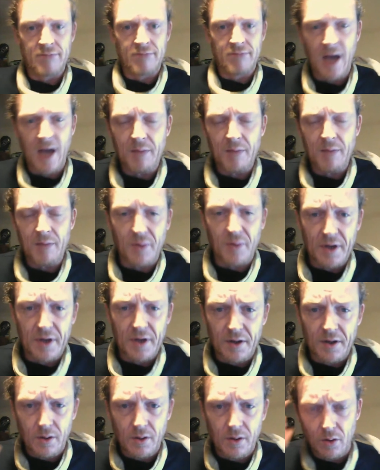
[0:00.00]
not
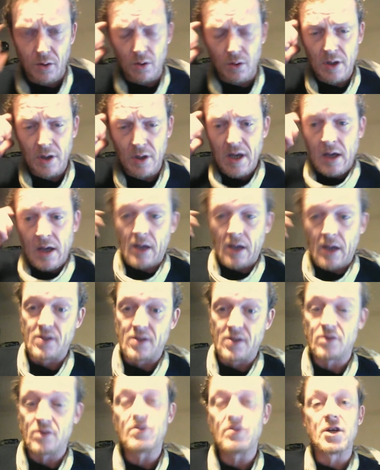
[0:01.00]
political,
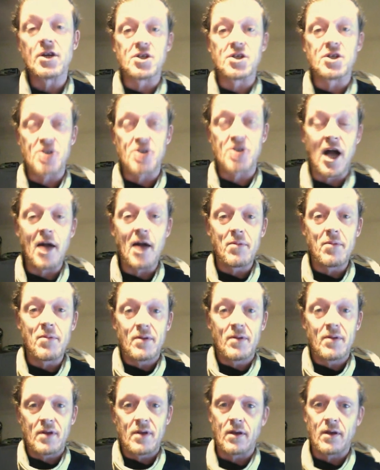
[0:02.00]
and do their job.
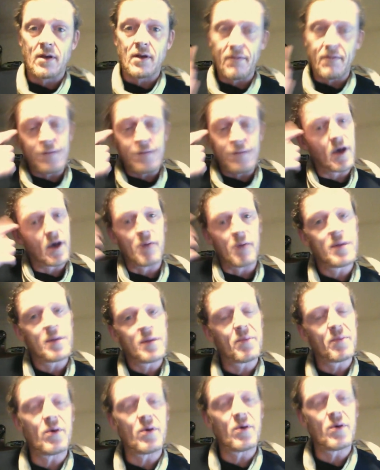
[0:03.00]
If
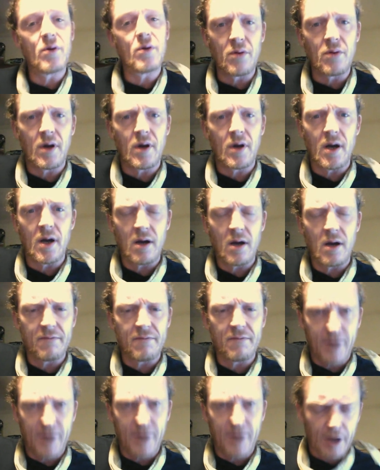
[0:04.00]
people who are
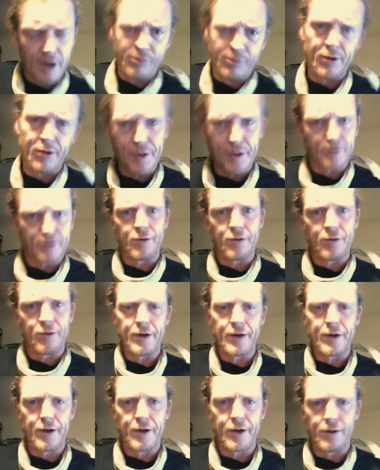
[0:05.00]
very political
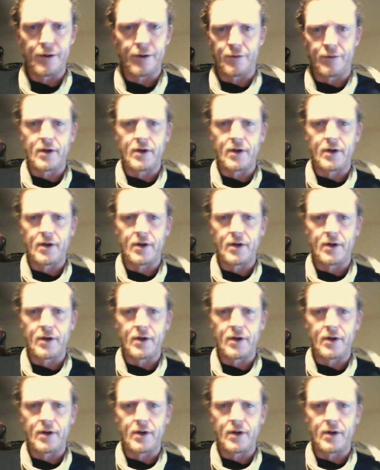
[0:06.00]
out here, or